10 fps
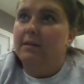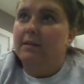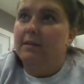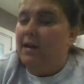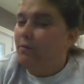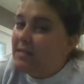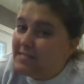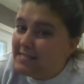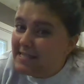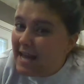don't want to
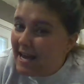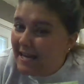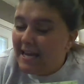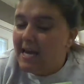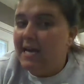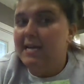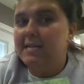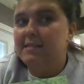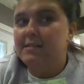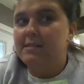say
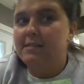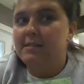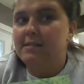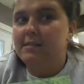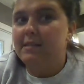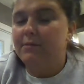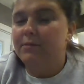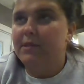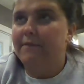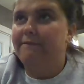it's
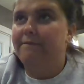a